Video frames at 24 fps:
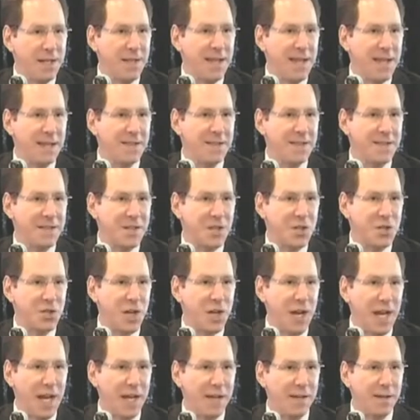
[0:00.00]
did that
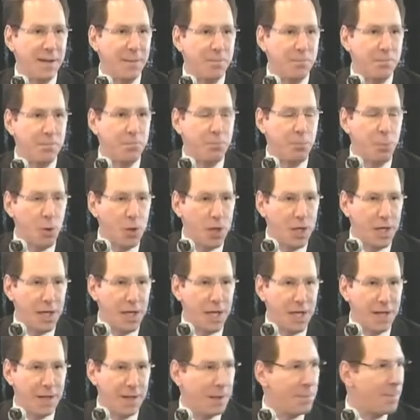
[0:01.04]
decision end up putting
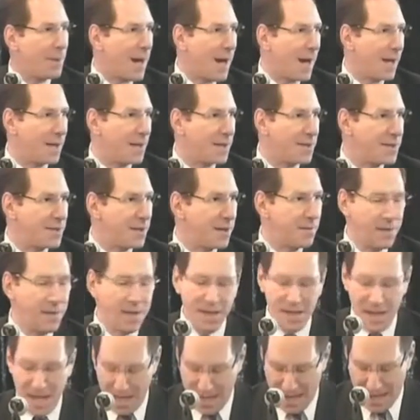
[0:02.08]
into the pockets of
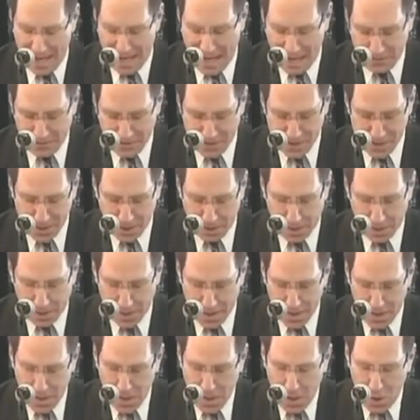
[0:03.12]
the adversary.
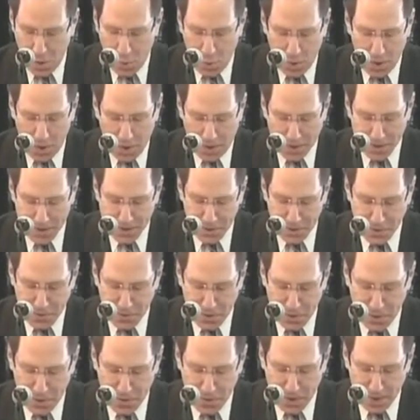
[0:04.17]
We also
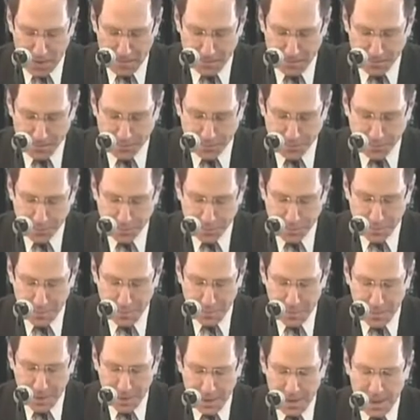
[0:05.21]
know that
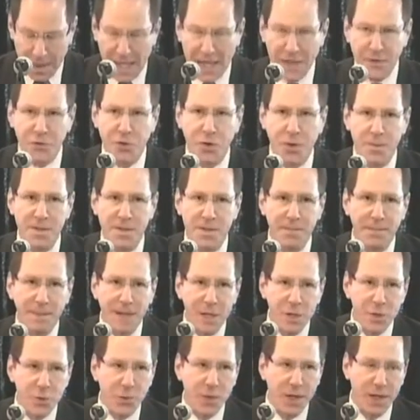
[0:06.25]
in terms of
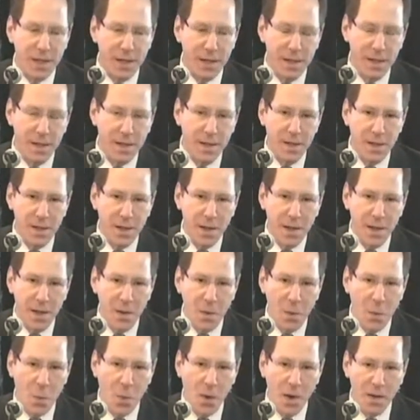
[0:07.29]
measuring
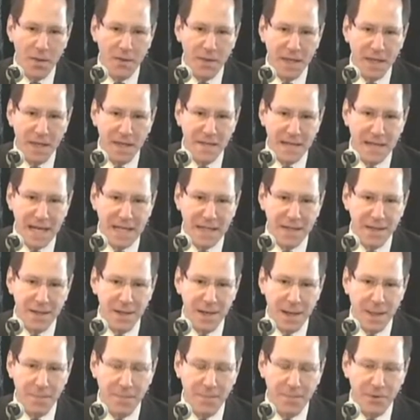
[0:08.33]
where things
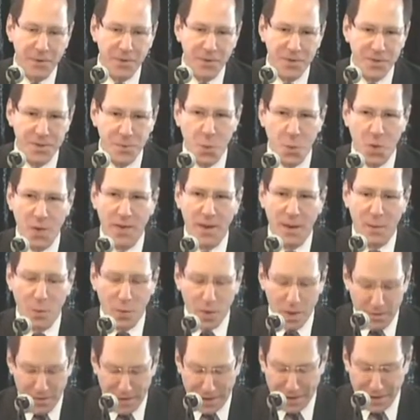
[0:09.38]
ended up versus where they
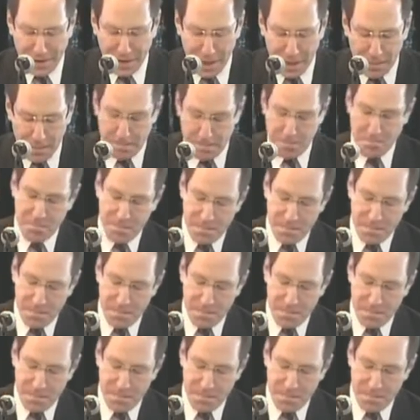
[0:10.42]
would have ended up